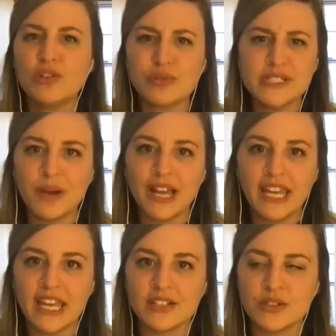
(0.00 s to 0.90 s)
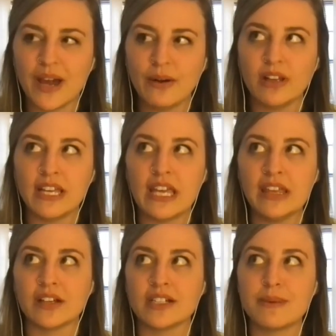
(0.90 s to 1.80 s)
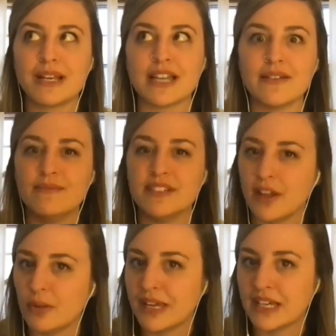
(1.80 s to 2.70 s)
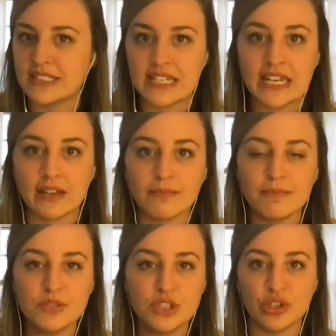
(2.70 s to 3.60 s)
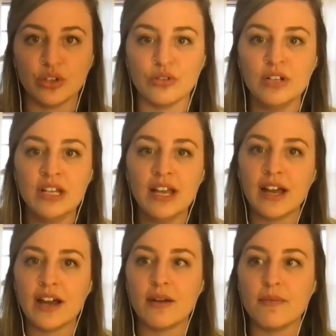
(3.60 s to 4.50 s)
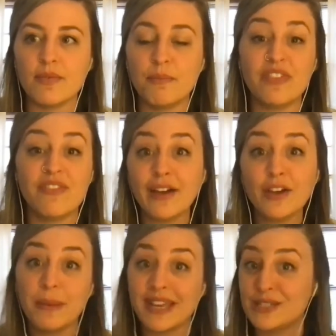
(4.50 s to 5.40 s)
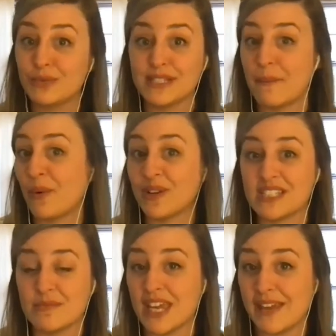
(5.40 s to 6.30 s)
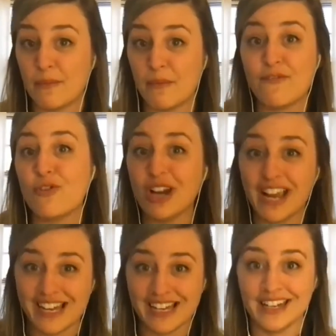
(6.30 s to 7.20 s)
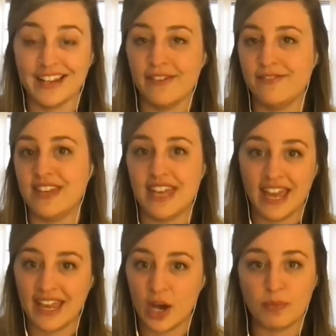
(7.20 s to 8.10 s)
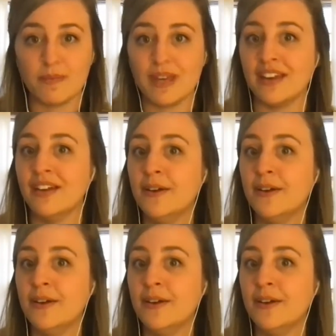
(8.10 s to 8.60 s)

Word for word: reason why I can't do hourly either is because I'm developing a team too. Um, but value based was important to me even before I had a VA helping me